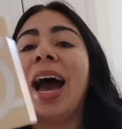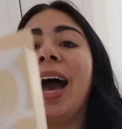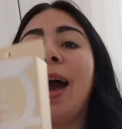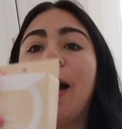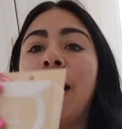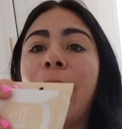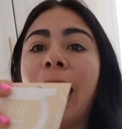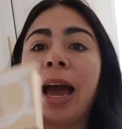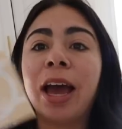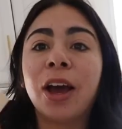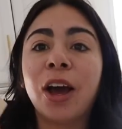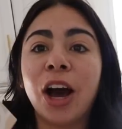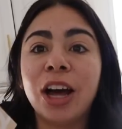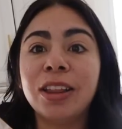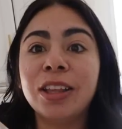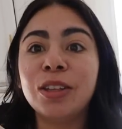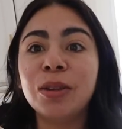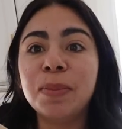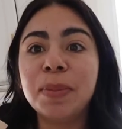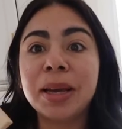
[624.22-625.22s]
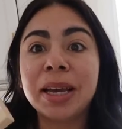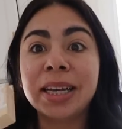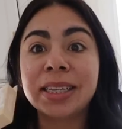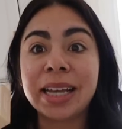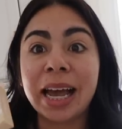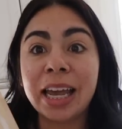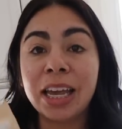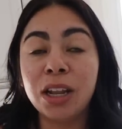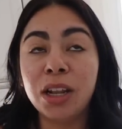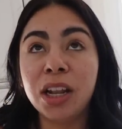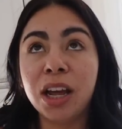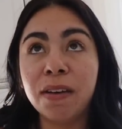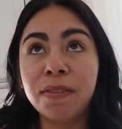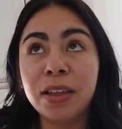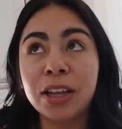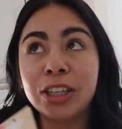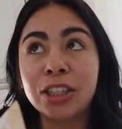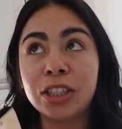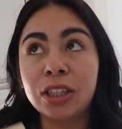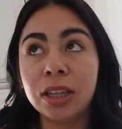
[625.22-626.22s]
I got this one because I love
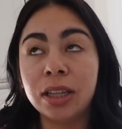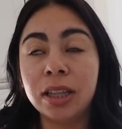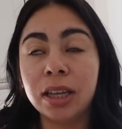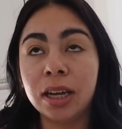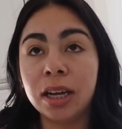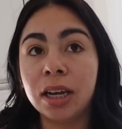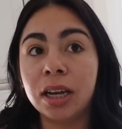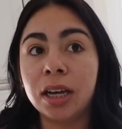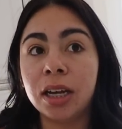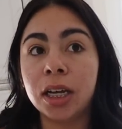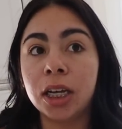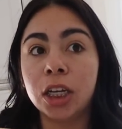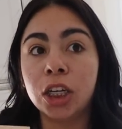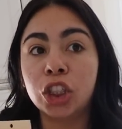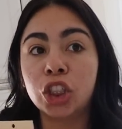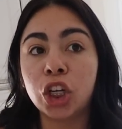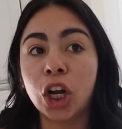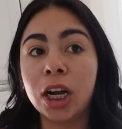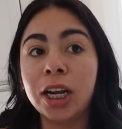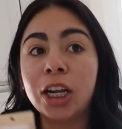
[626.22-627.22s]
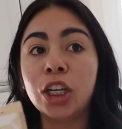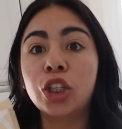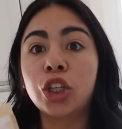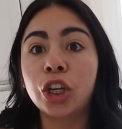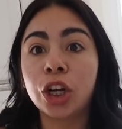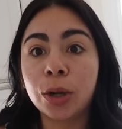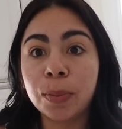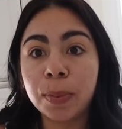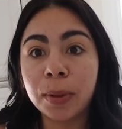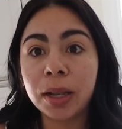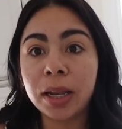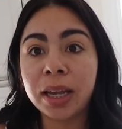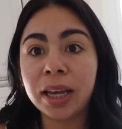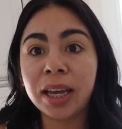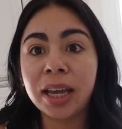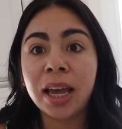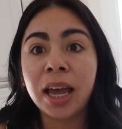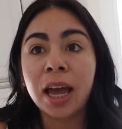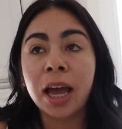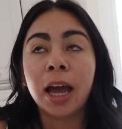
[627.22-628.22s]
it, the Charlotte
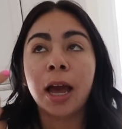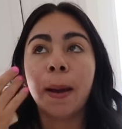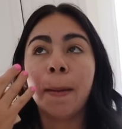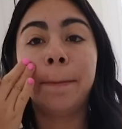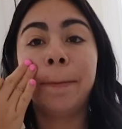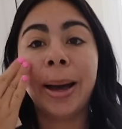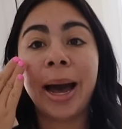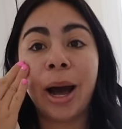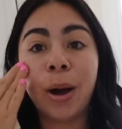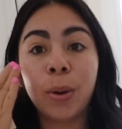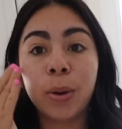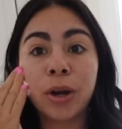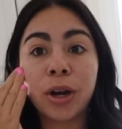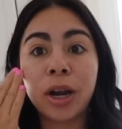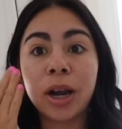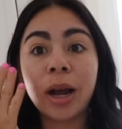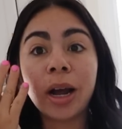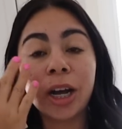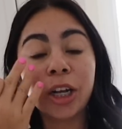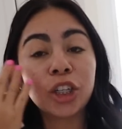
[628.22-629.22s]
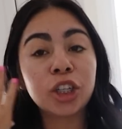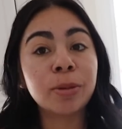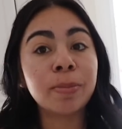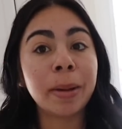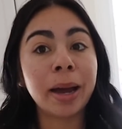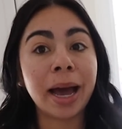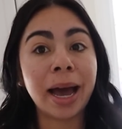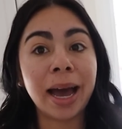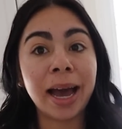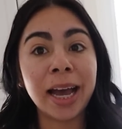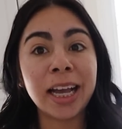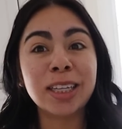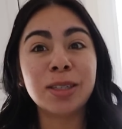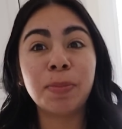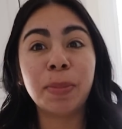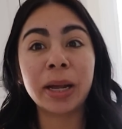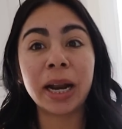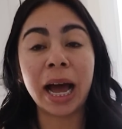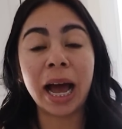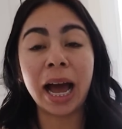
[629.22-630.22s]
Tilbury powder under my eyes,
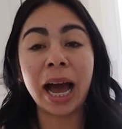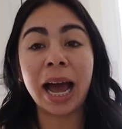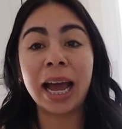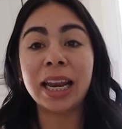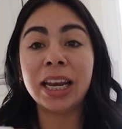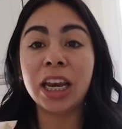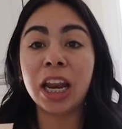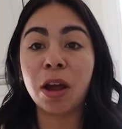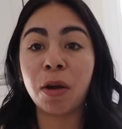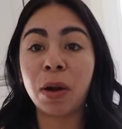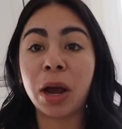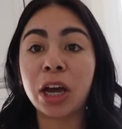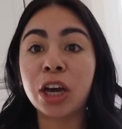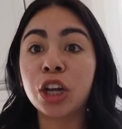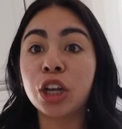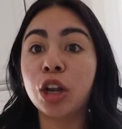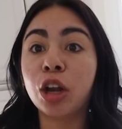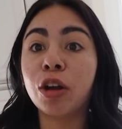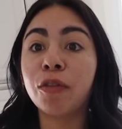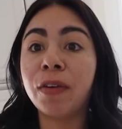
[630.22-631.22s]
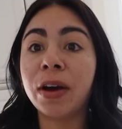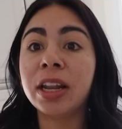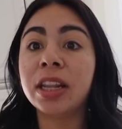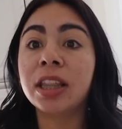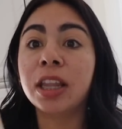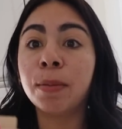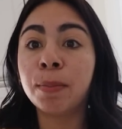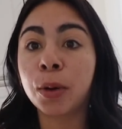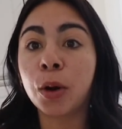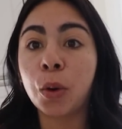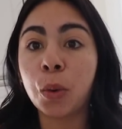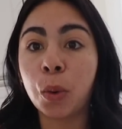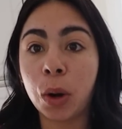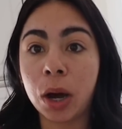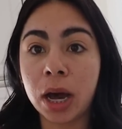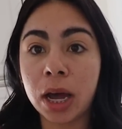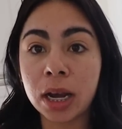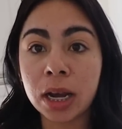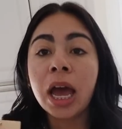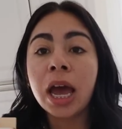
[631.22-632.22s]
but I could never find number
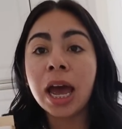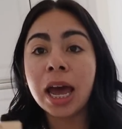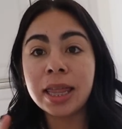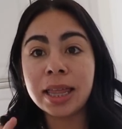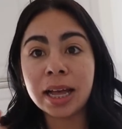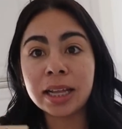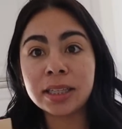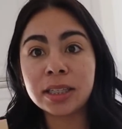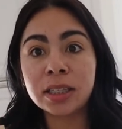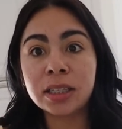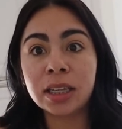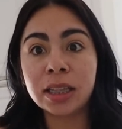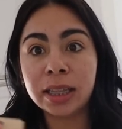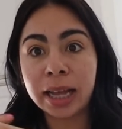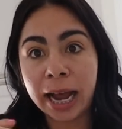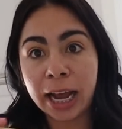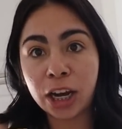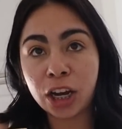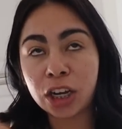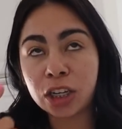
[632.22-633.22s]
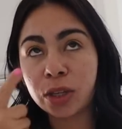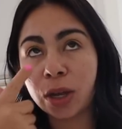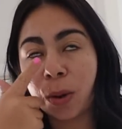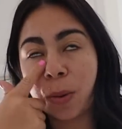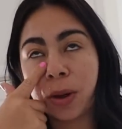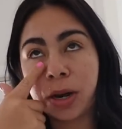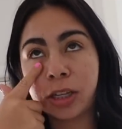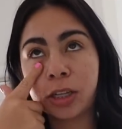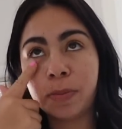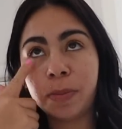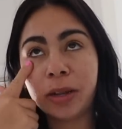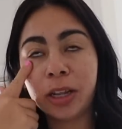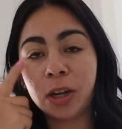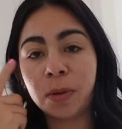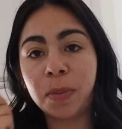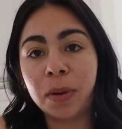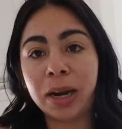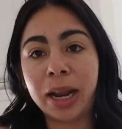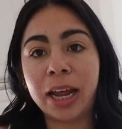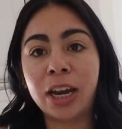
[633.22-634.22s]
one, and that's lighter, so I wanted to be a
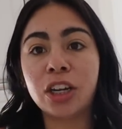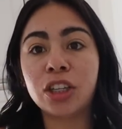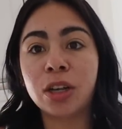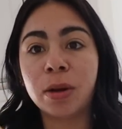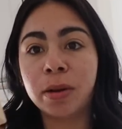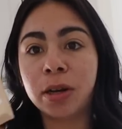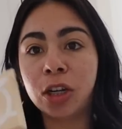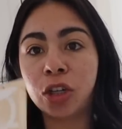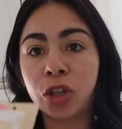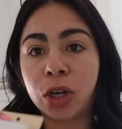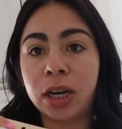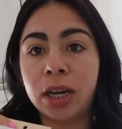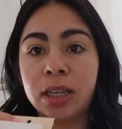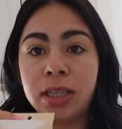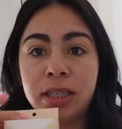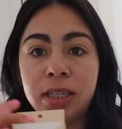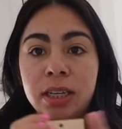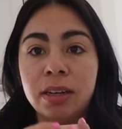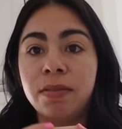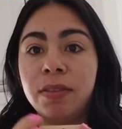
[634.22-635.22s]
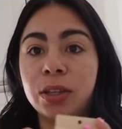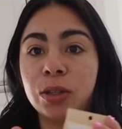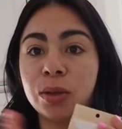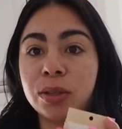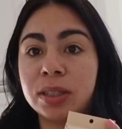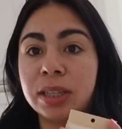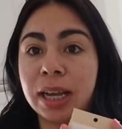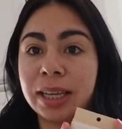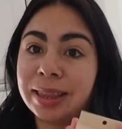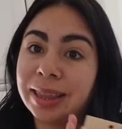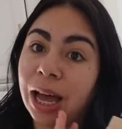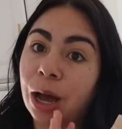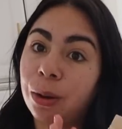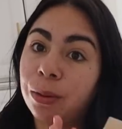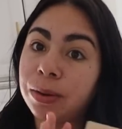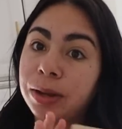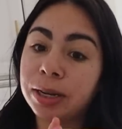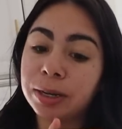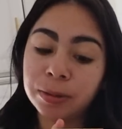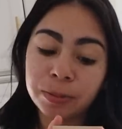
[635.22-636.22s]
little bit lighter, so I'm gonna try to see if this one's like that
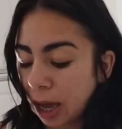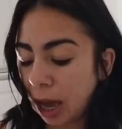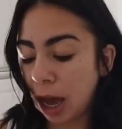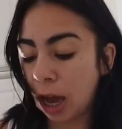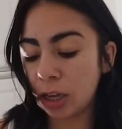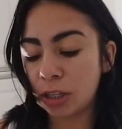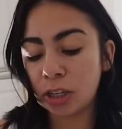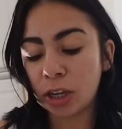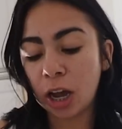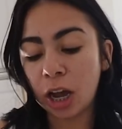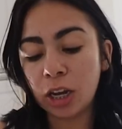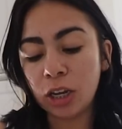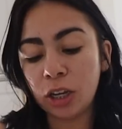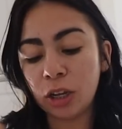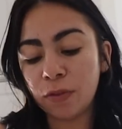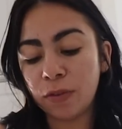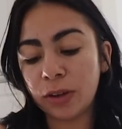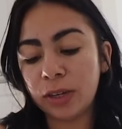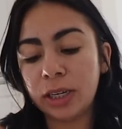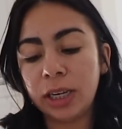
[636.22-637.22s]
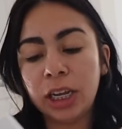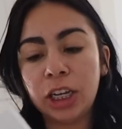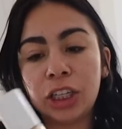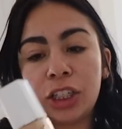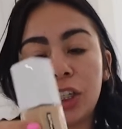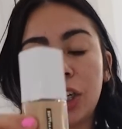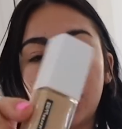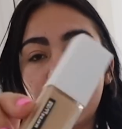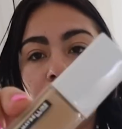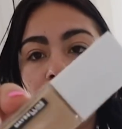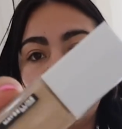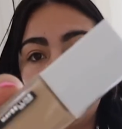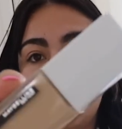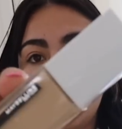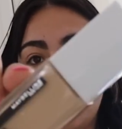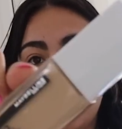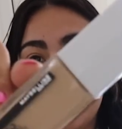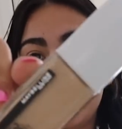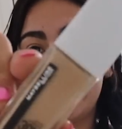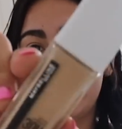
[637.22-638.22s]
one. I also got a new foundation, the
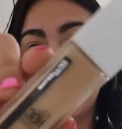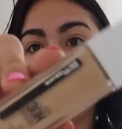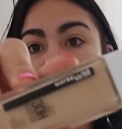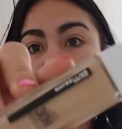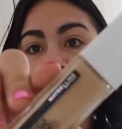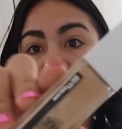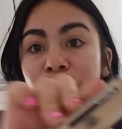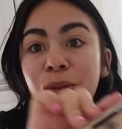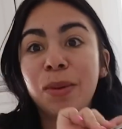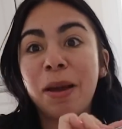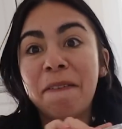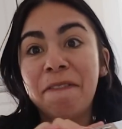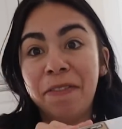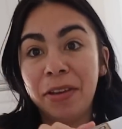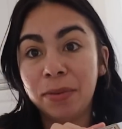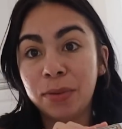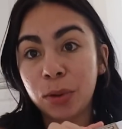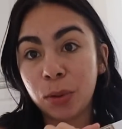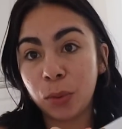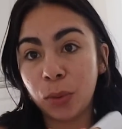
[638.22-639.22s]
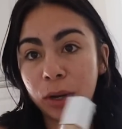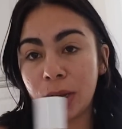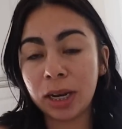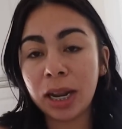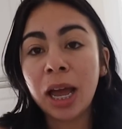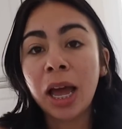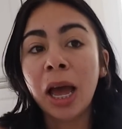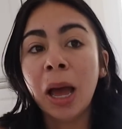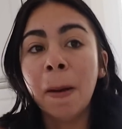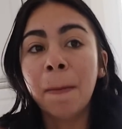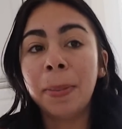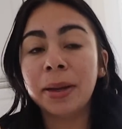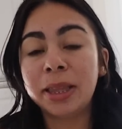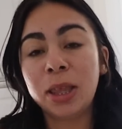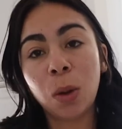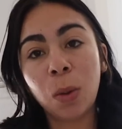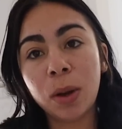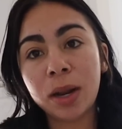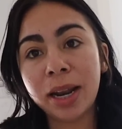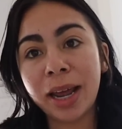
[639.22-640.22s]
Super Stay. This is my favorite one, but
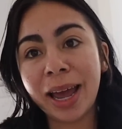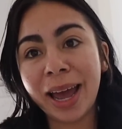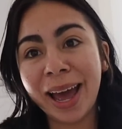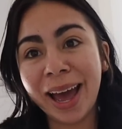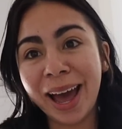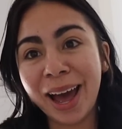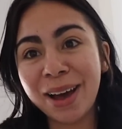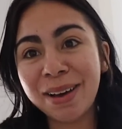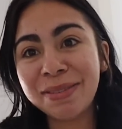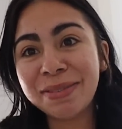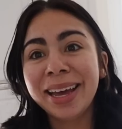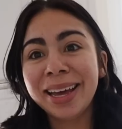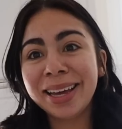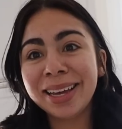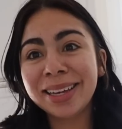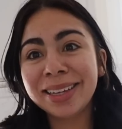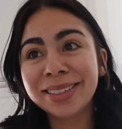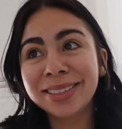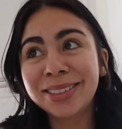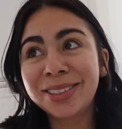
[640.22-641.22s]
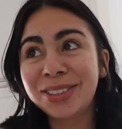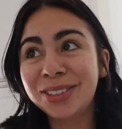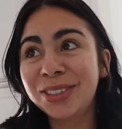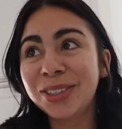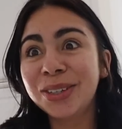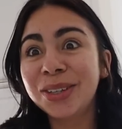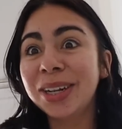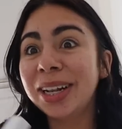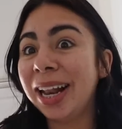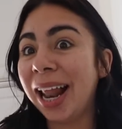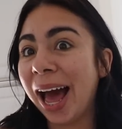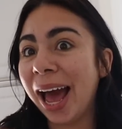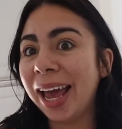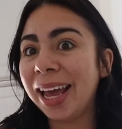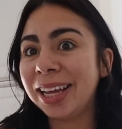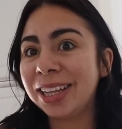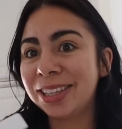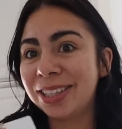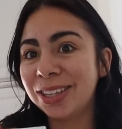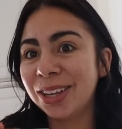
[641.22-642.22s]
the one I have is too
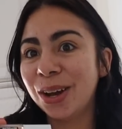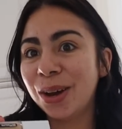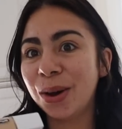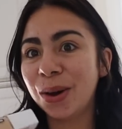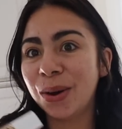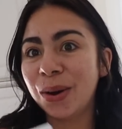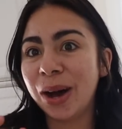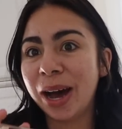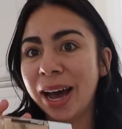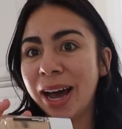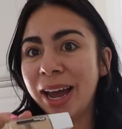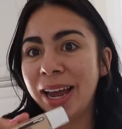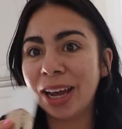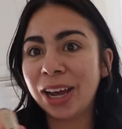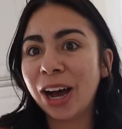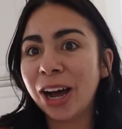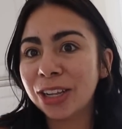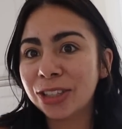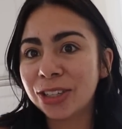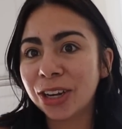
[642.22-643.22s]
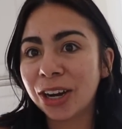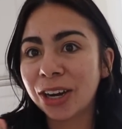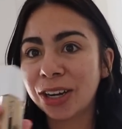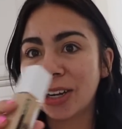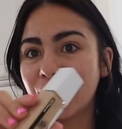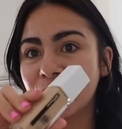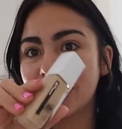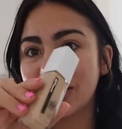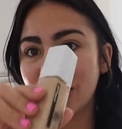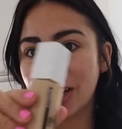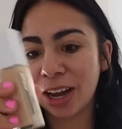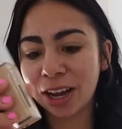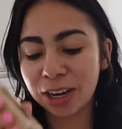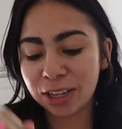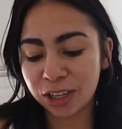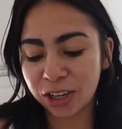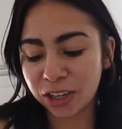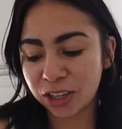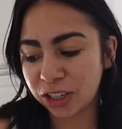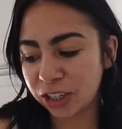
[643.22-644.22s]
light, so I got darker, so I got a
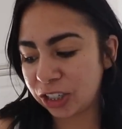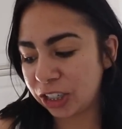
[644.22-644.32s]
darker